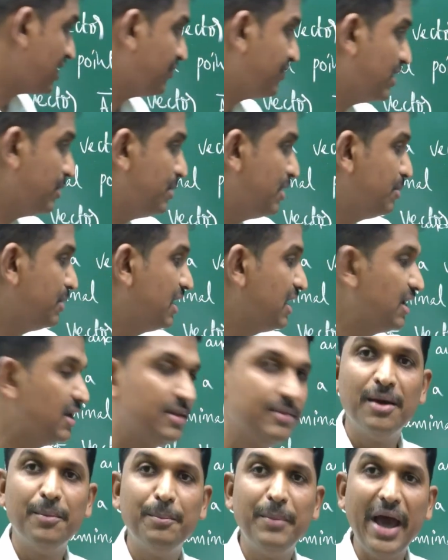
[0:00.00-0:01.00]
of AB
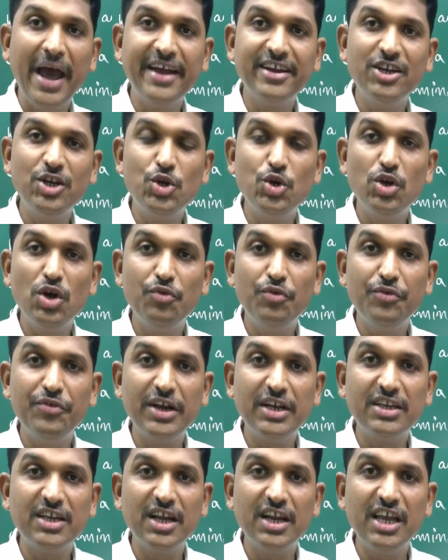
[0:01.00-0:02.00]
bar. Magnitude of a
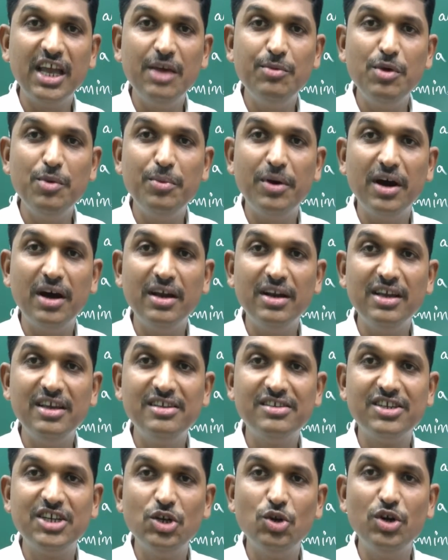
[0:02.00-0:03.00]
vector AB bar
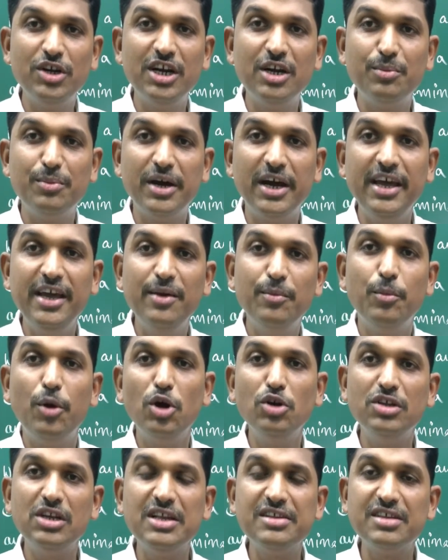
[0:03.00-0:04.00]
is denoted by
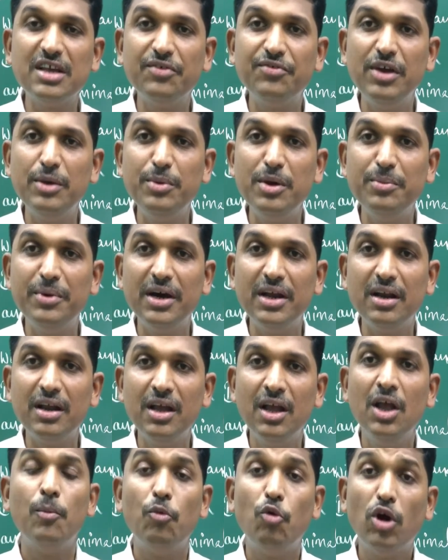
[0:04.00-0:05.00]
modulus of AB bar.
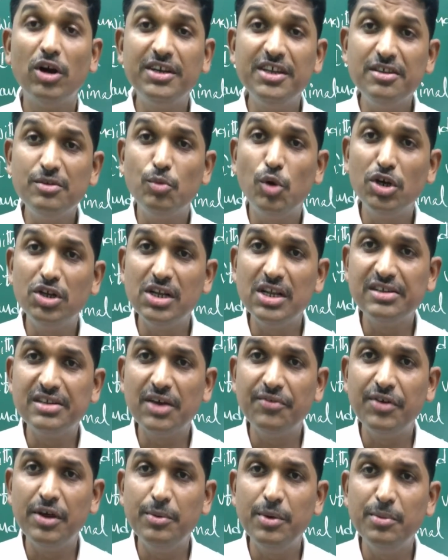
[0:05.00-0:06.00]
What is modulus
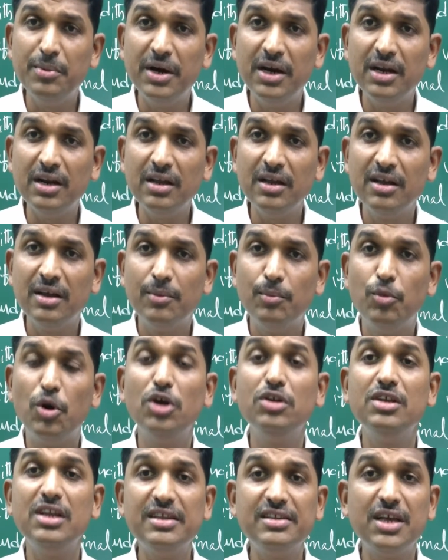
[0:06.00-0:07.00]
of AB bar?
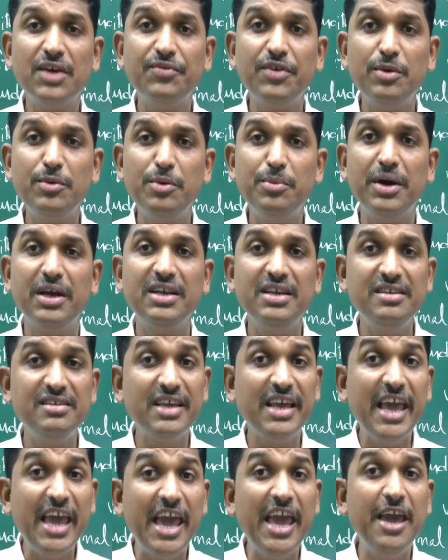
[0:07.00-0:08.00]
Modulus of AB bar is
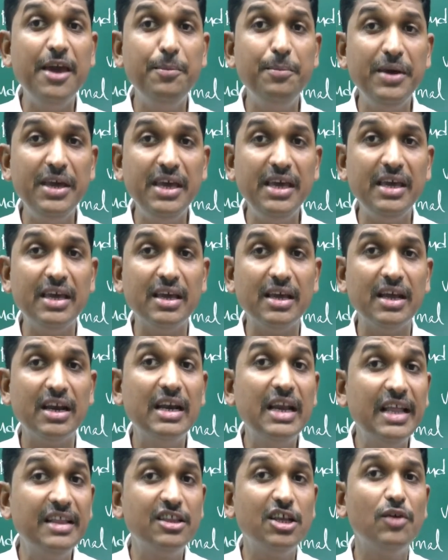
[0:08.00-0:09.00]
AB.
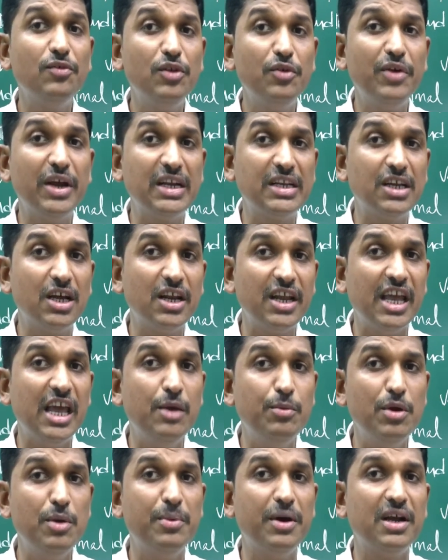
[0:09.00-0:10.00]
Length of the vector
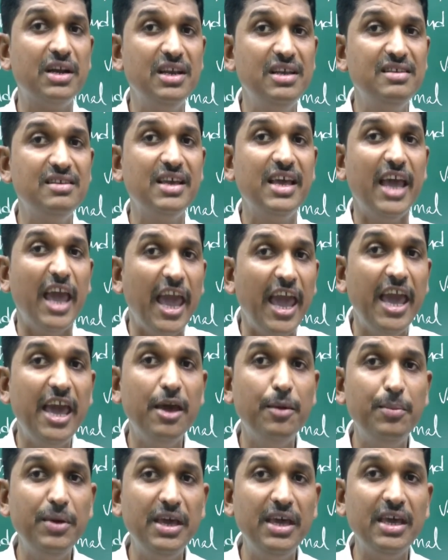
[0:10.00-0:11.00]
AB bar is
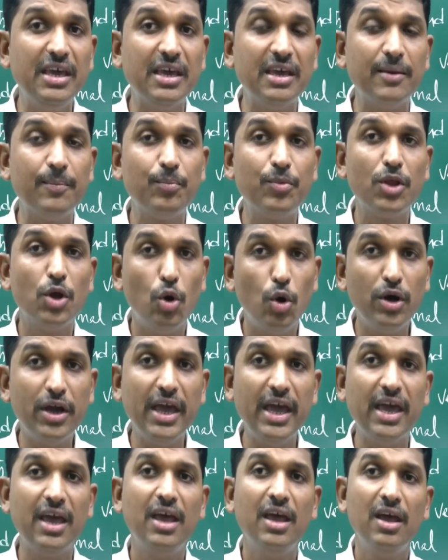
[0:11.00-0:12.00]
AB.
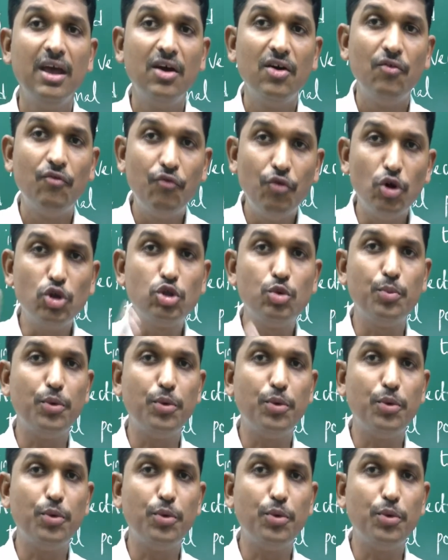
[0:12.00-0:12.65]
Okay. Fourth